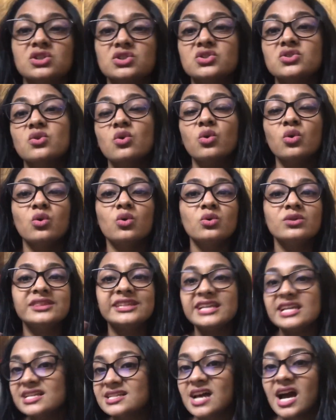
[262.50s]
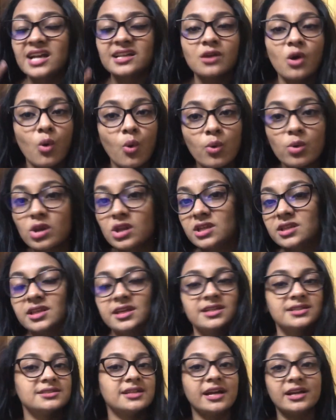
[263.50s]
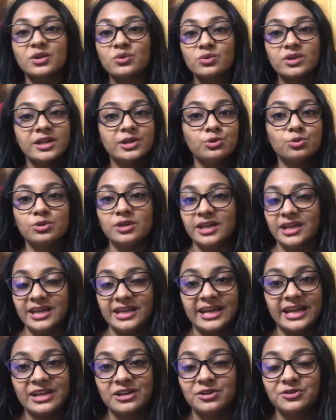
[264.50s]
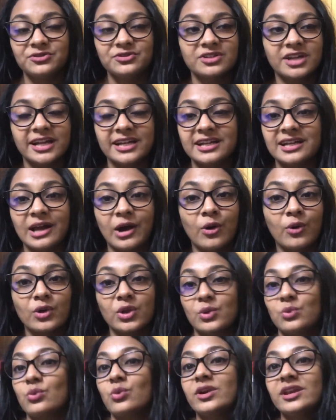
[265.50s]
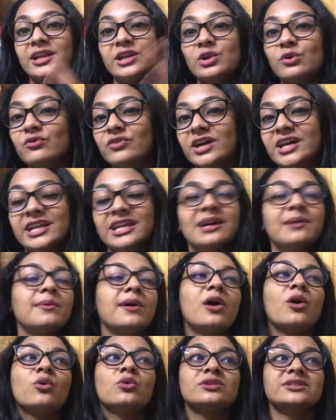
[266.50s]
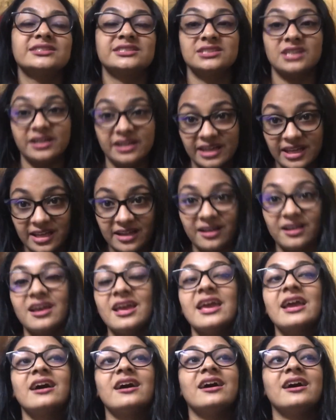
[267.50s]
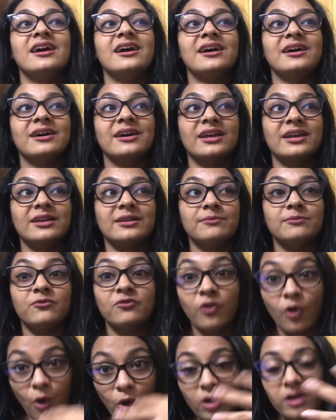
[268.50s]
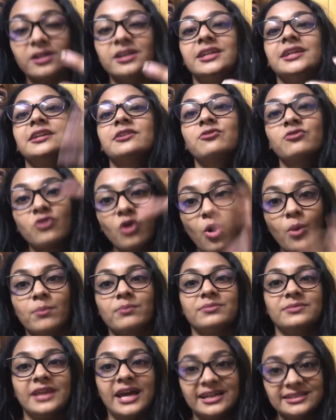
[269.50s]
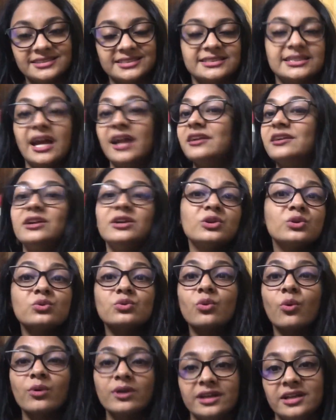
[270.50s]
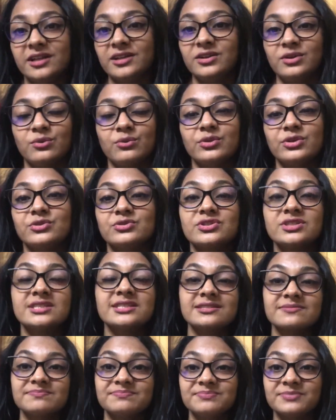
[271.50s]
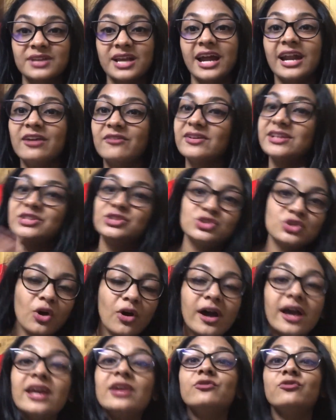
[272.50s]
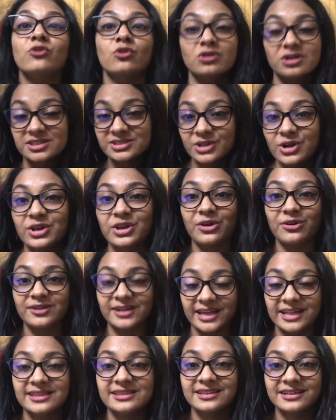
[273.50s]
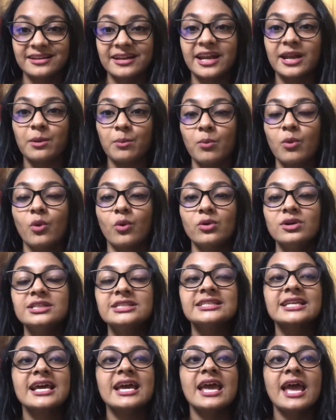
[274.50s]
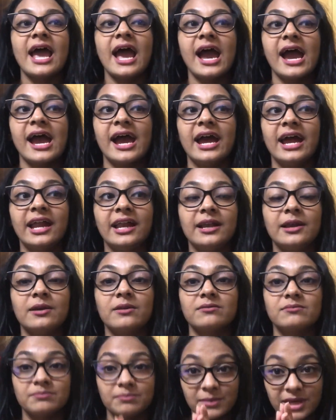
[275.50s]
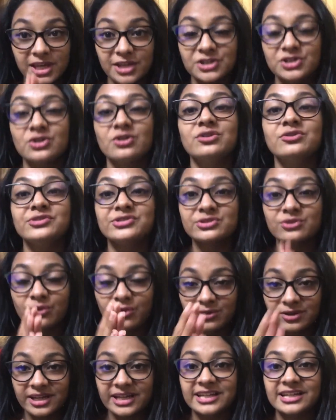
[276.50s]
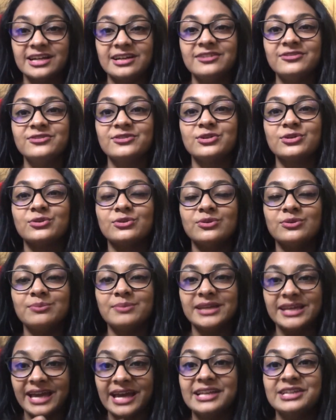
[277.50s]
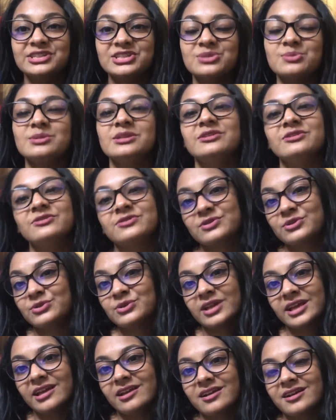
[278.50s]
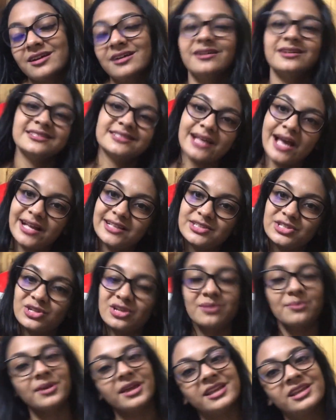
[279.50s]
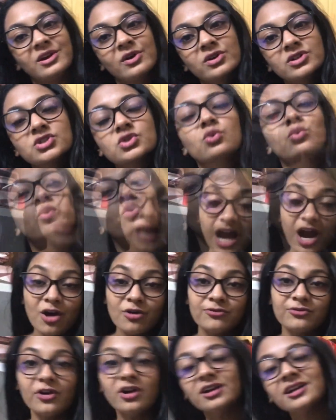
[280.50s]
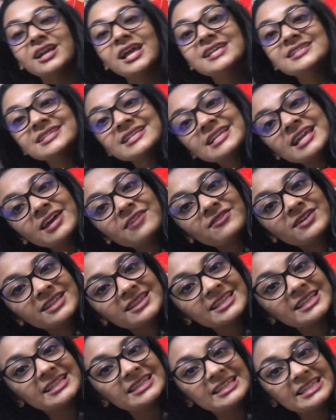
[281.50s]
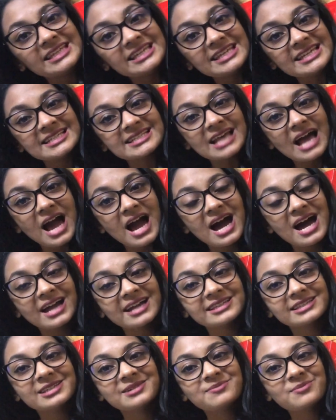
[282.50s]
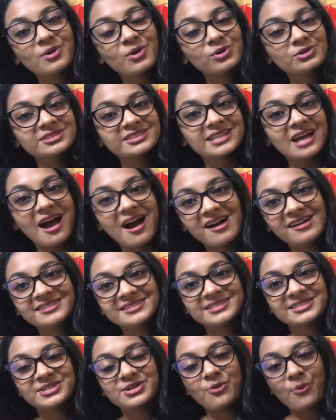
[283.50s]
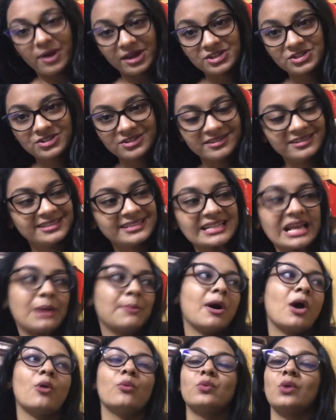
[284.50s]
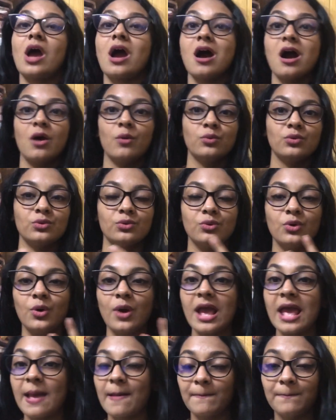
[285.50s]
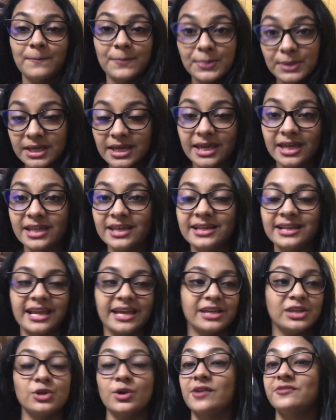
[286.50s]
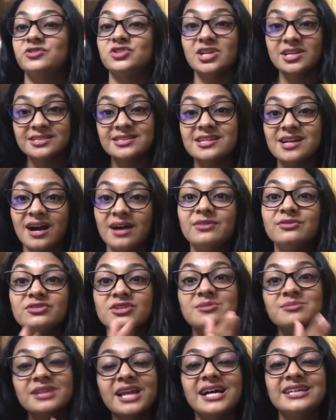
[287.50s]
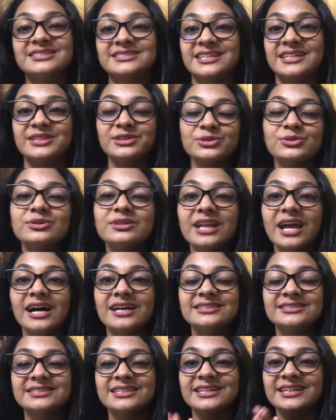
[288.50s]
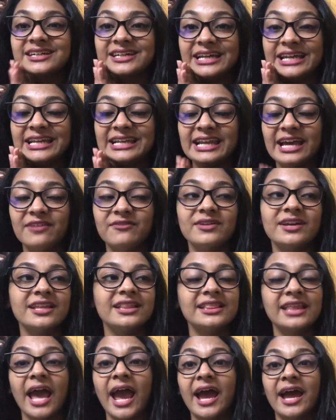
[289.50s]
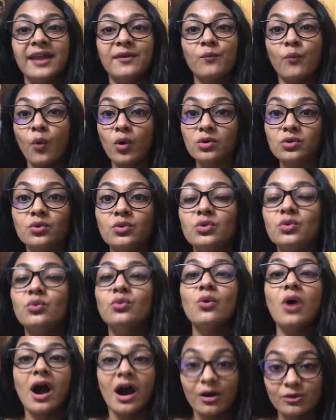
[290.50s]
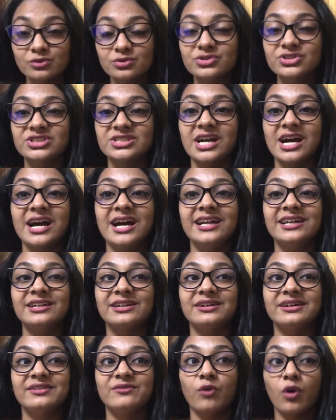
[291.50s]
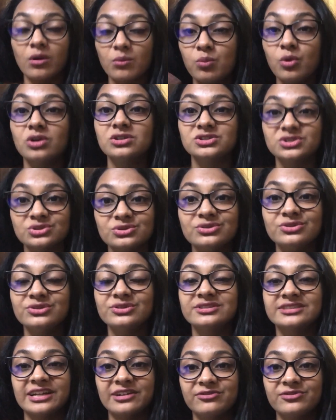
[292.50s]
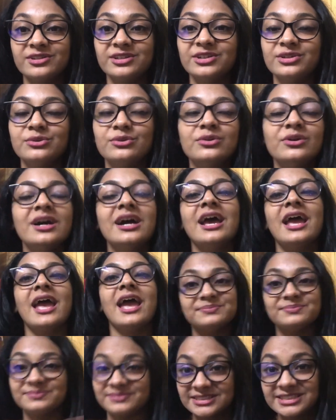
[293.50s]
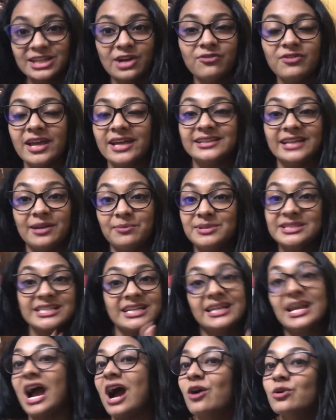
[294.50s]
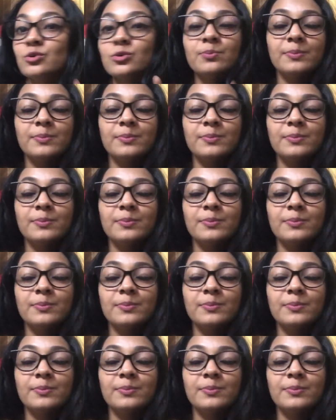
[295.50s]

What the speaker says: So these are the only things that you need to take care of right now. You don't need to worry about studying for NEET from that standard. You don't need to. You just kind of enjoy, focus on your 10th grade boards, and make sure you score enough to be eligible to take a science stream in your school. Now for class 11th, these are the most asked questions about how to begin. Like, you have just come from class 10 to class 11th, and what to do, how to start, what books to refer to, stuff like that, basically how to